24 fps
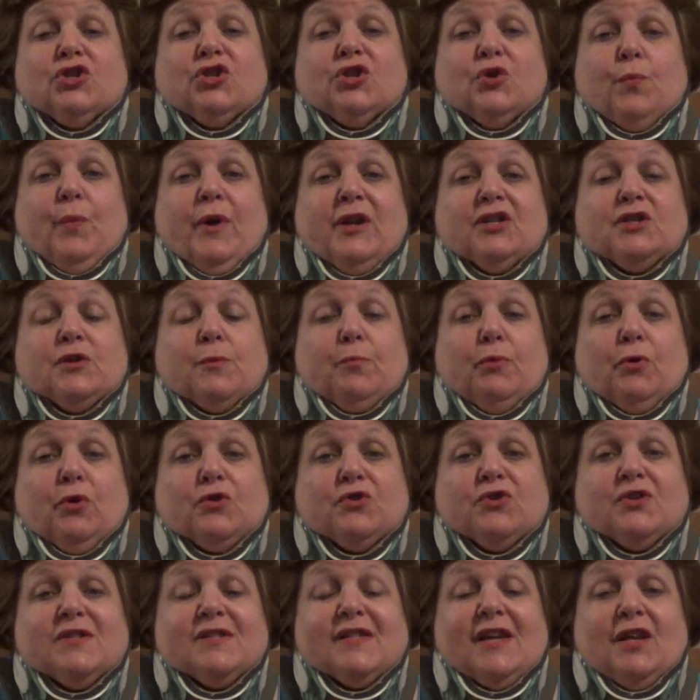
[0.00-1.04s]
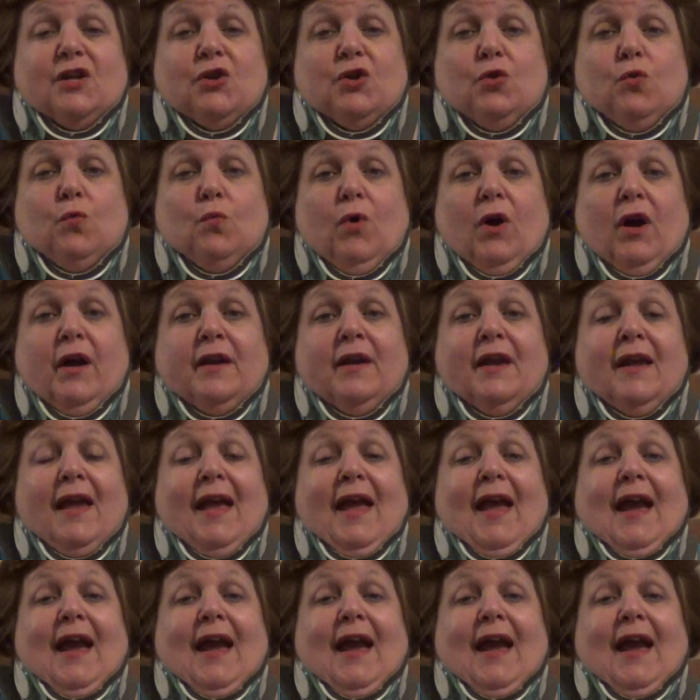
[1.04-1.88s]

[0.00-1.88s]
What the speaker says: She went to purchase a new one